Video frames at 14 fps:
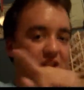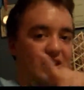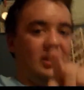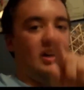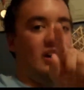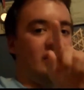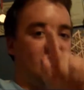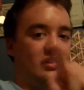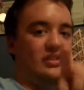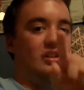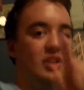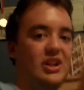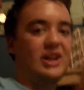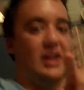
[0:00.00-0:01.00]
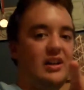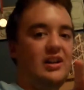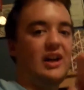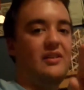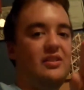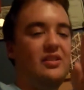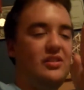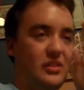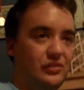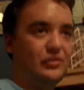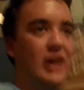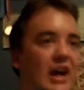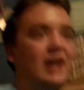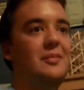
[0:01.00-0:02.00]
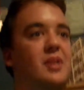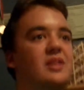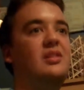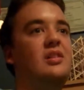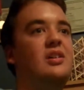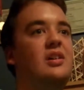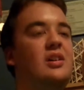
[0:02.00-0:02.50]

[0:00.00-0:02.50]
And I'll see you guys, I mean, subscribe and